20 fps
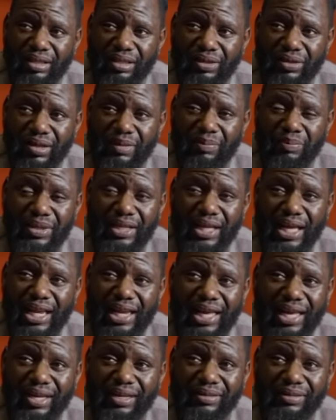you'd have been
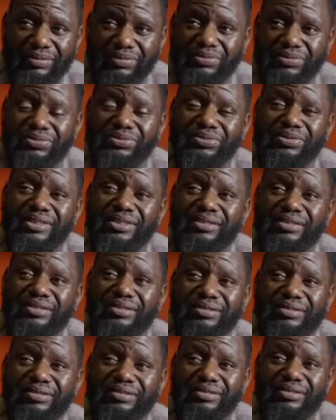alive
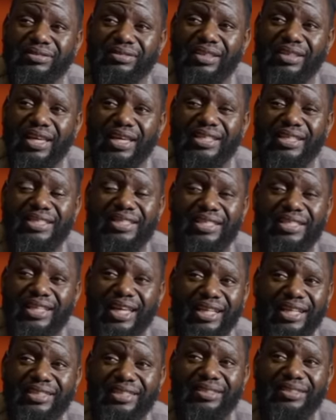80,
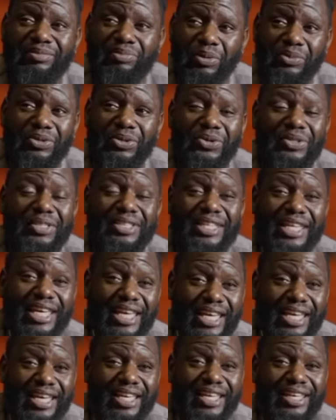90, popsicle
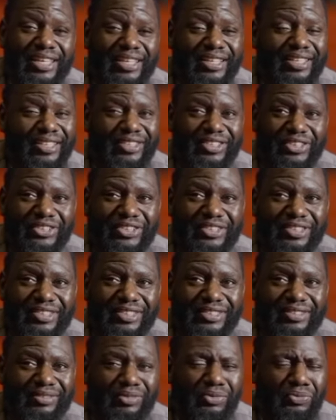day,
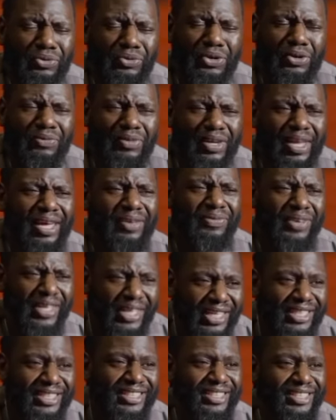because full of life,
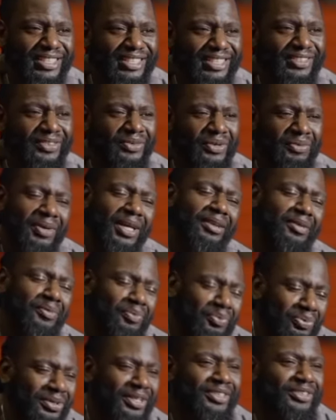energy. When man, they
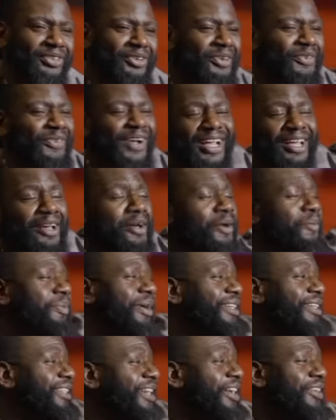preach, they walk up
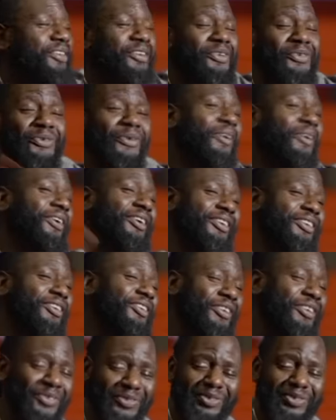and down, they run, you
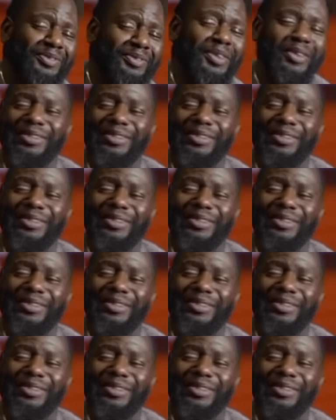know.